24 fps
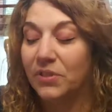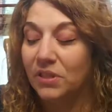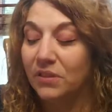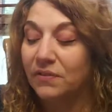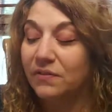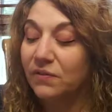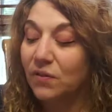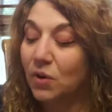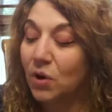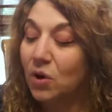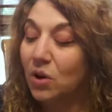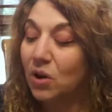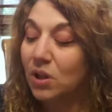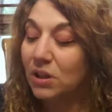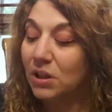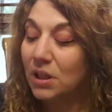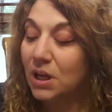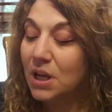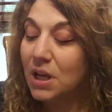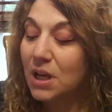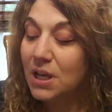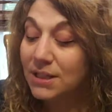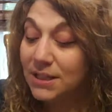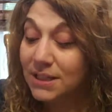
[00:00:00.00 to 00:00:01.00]
the
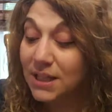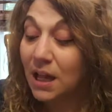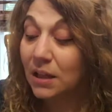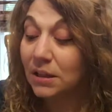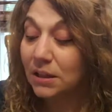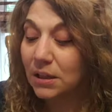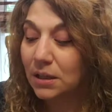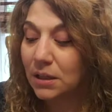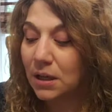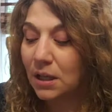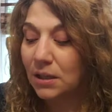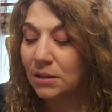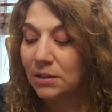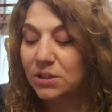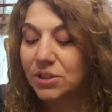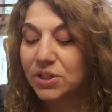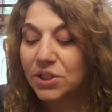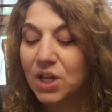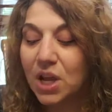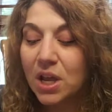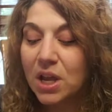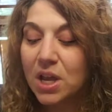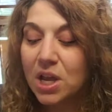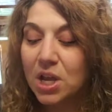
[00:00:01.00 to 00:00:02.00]
fall solid
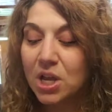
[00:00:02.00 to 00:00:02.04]
colors.